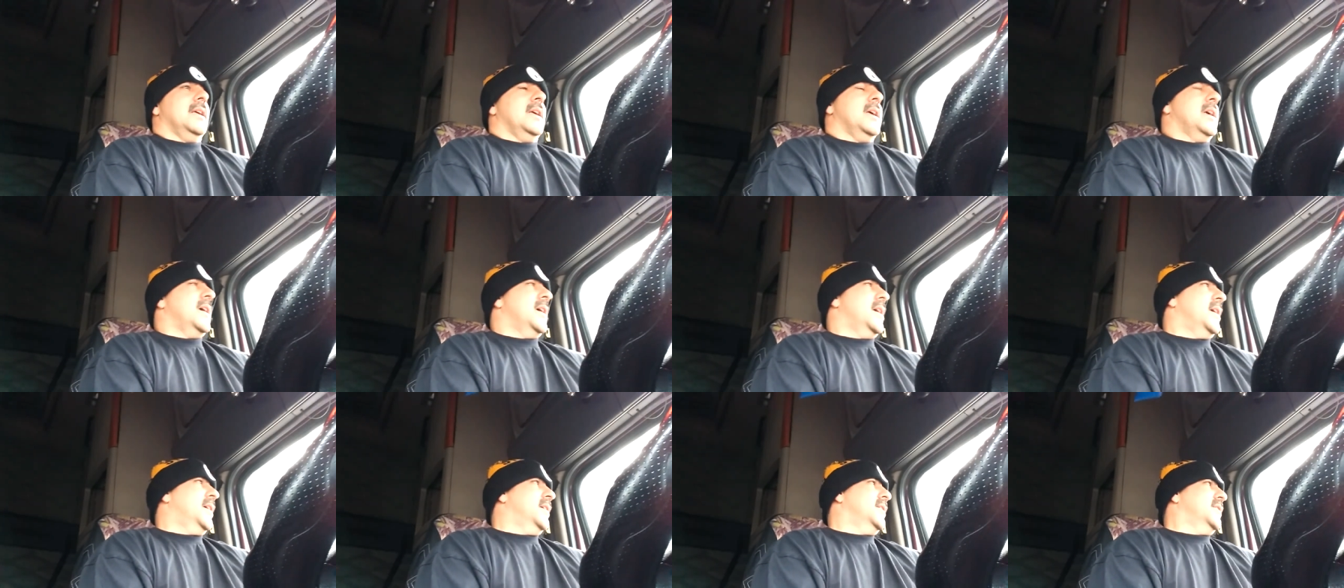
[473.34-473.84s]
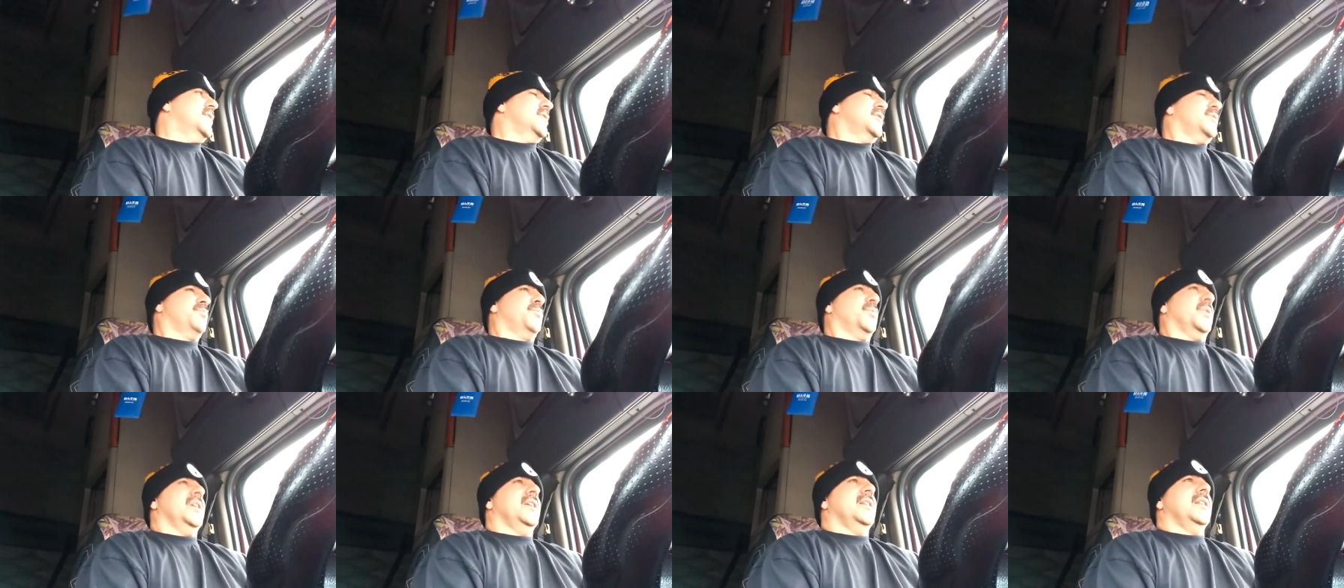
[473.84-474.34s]
and the
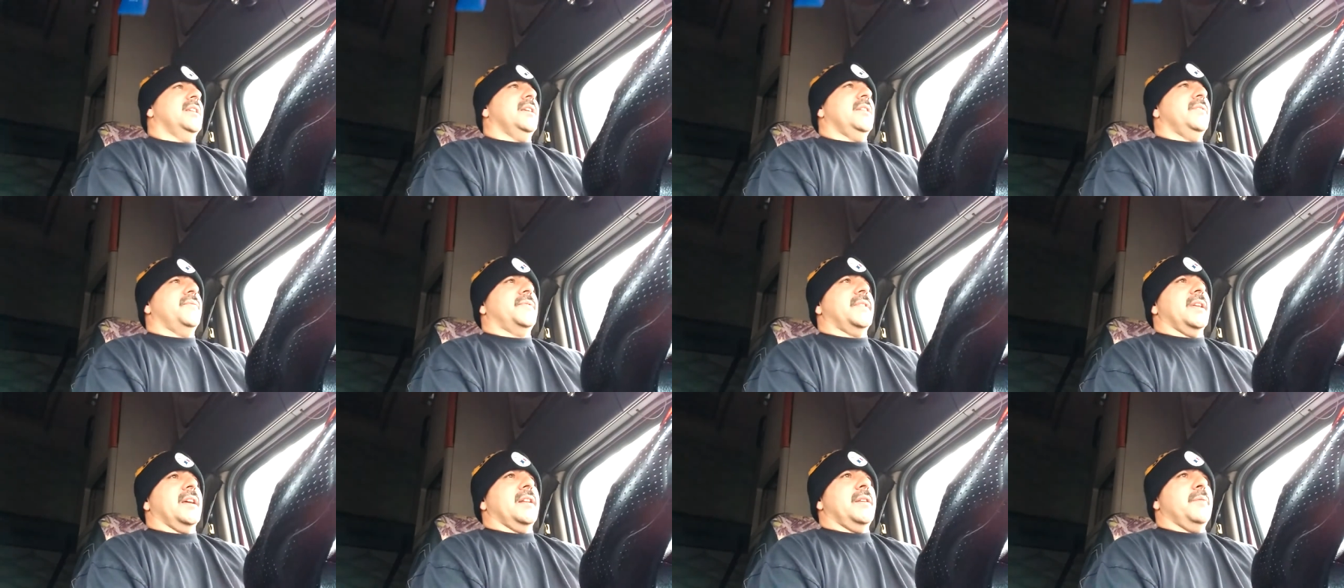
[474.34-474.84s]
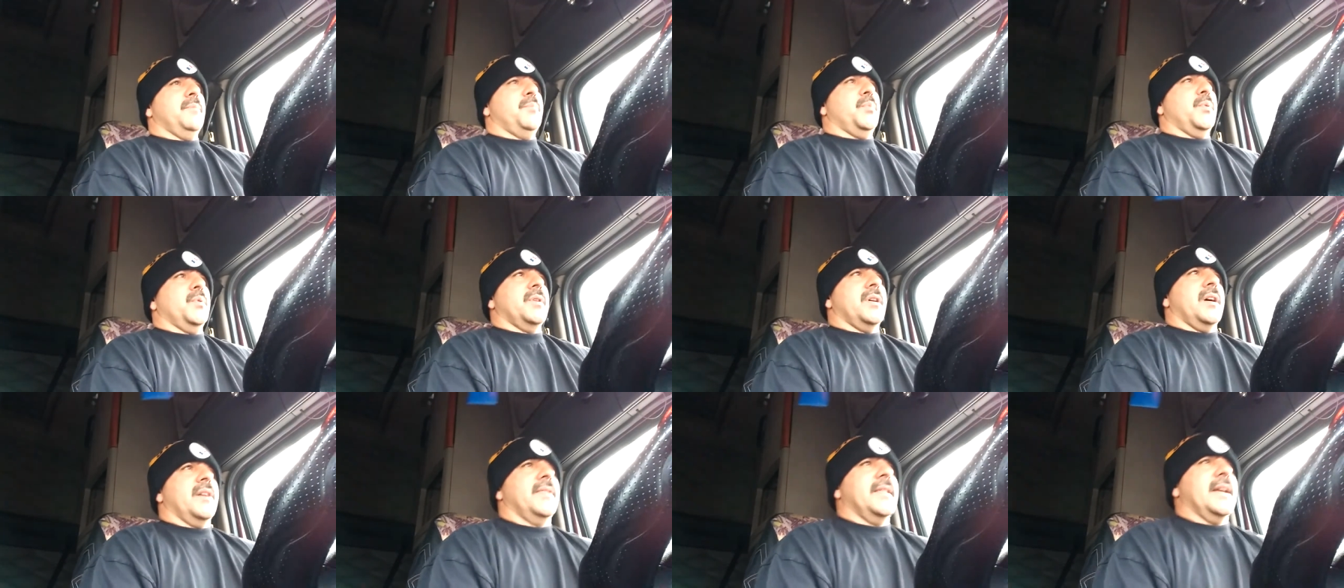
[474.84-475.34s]
spring leaf that he
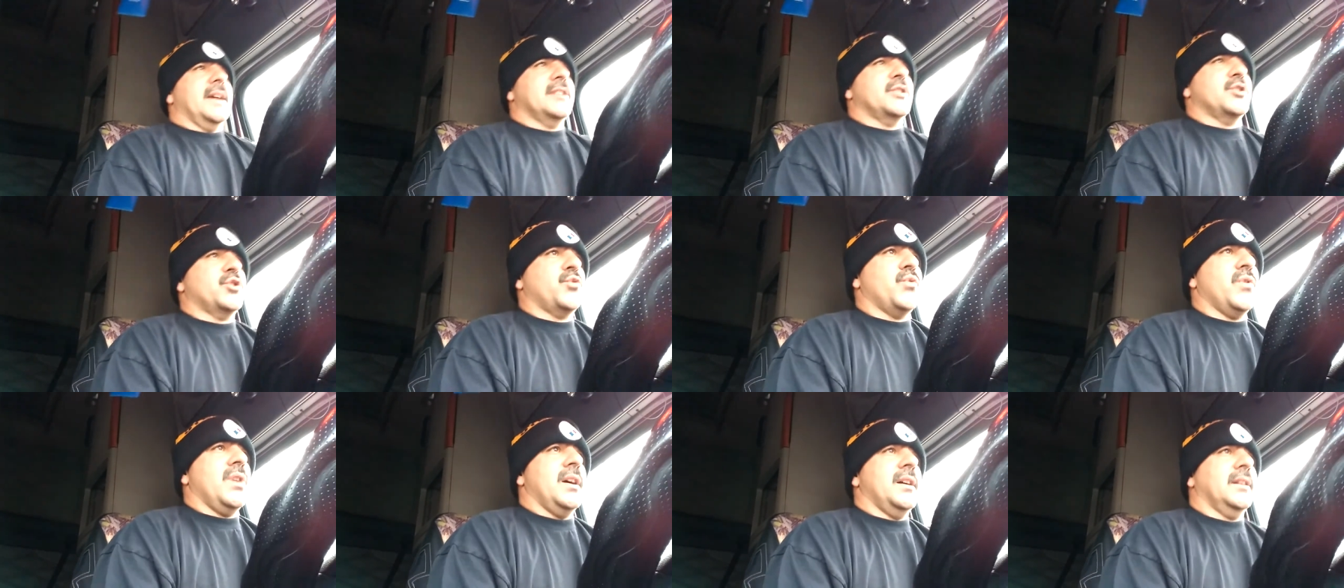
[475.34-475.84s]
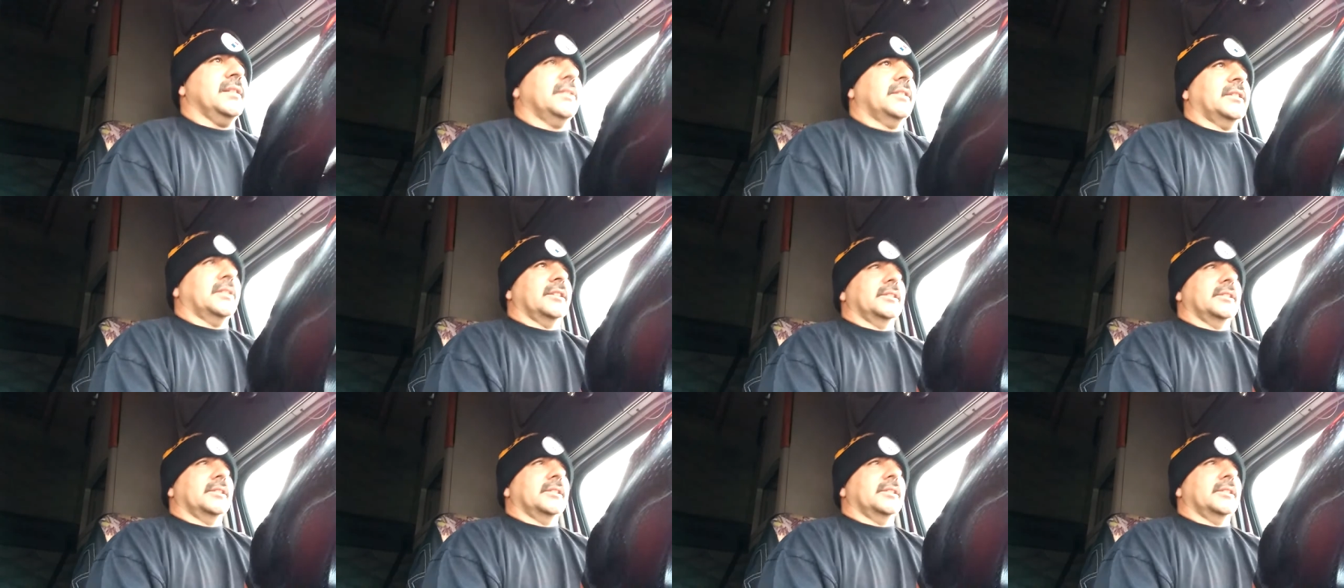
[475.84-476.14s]
put on that truck,